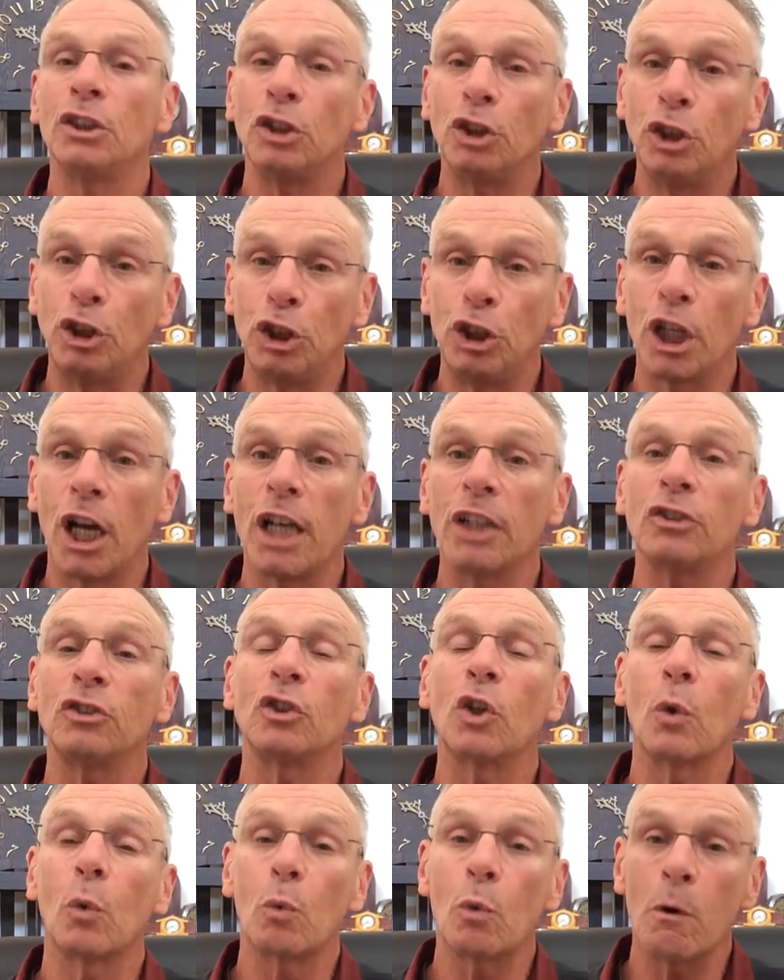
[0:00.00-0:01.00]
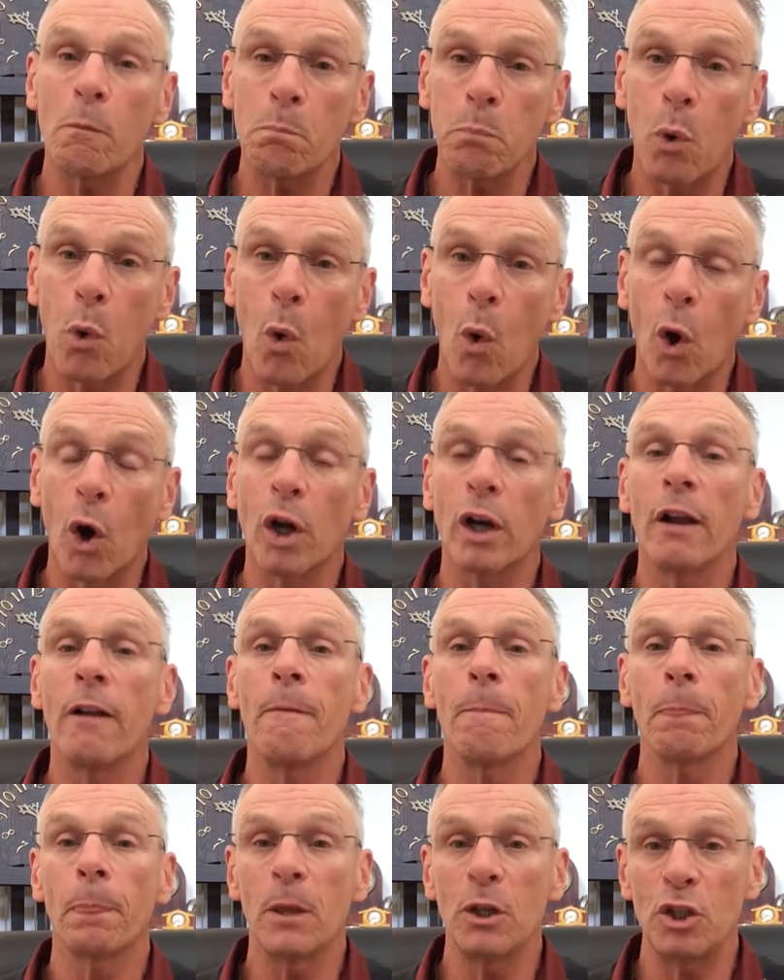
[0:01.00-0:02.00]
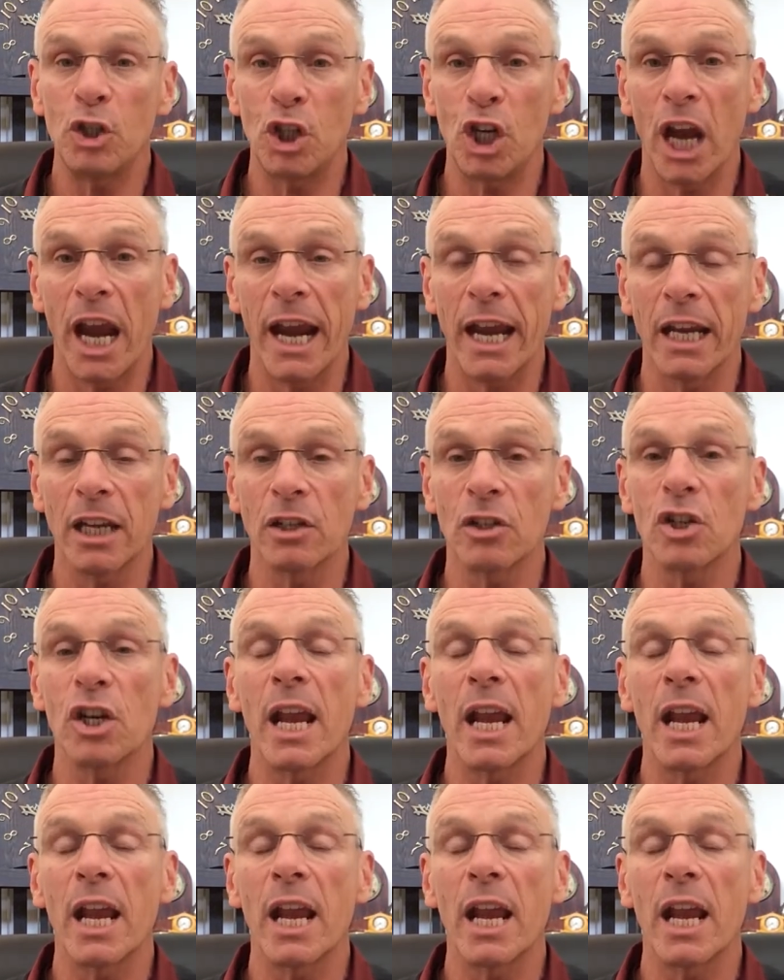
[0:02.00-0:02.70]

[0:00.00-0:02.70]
Just report the change